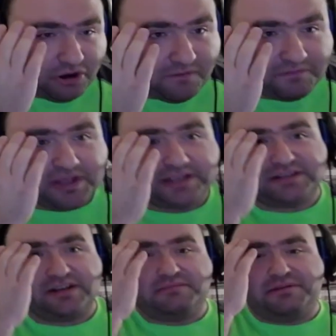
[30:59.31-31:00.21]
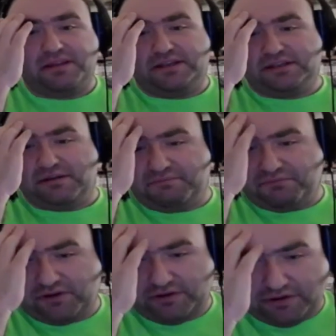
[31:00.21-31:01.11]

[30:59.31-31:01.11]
Hopefully, it's going to be like something pretty